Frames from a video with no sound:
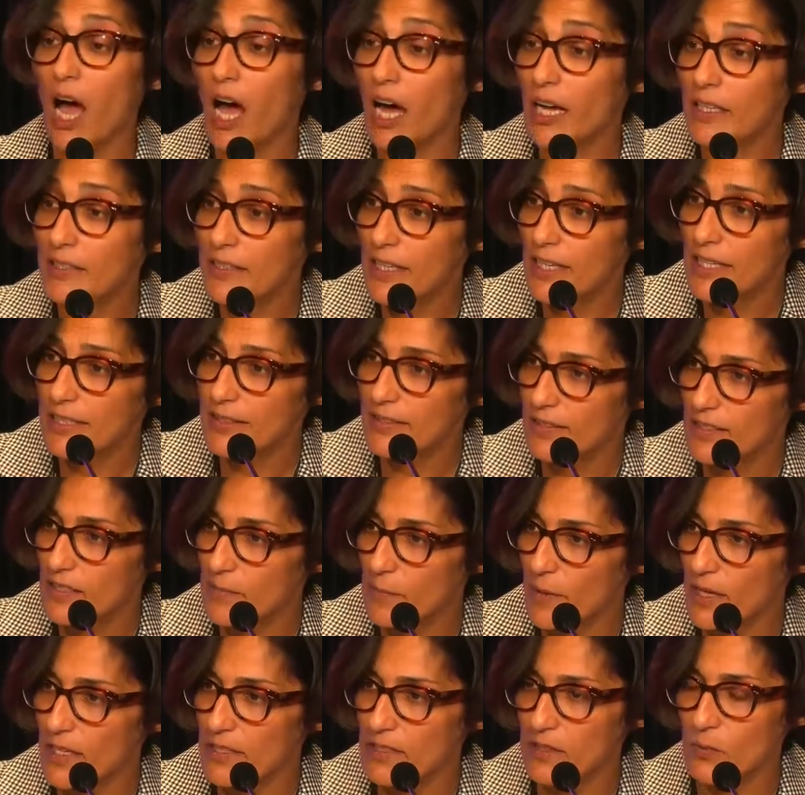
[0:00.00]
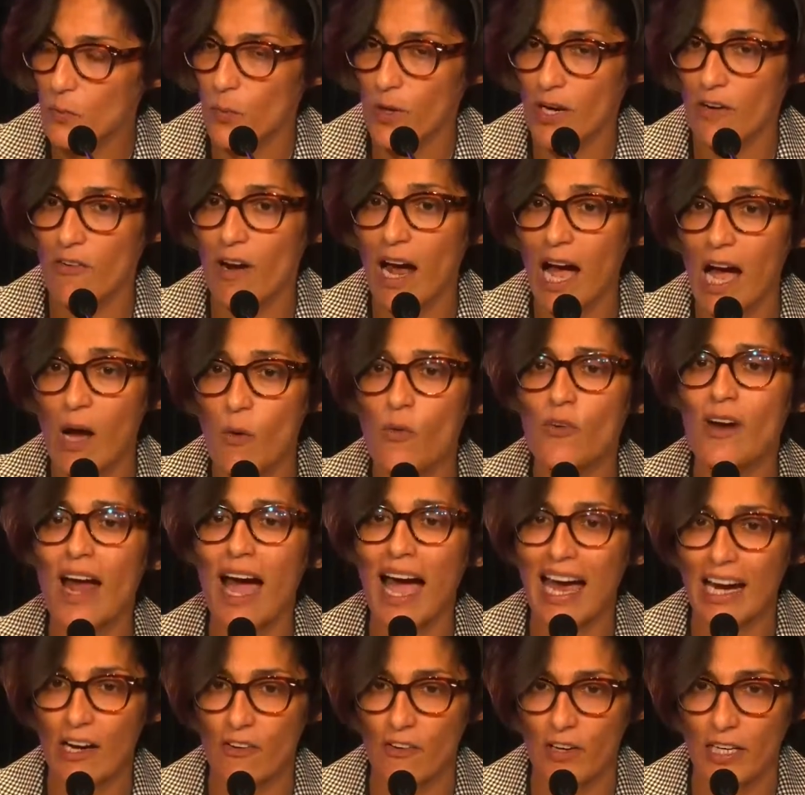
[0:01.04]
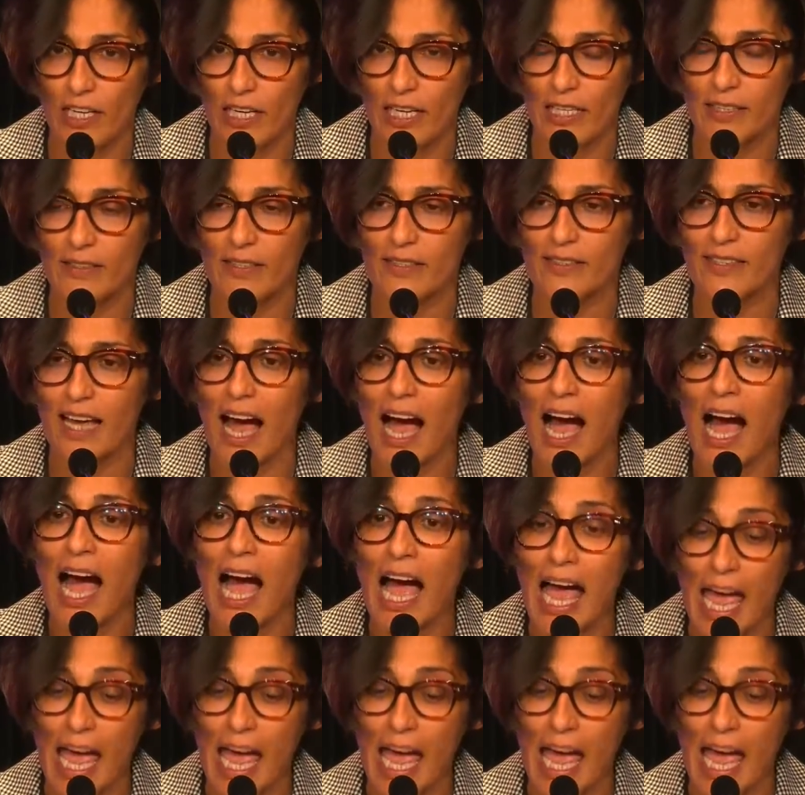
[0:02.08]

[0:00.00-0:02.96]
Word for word: A data space where our aggregators are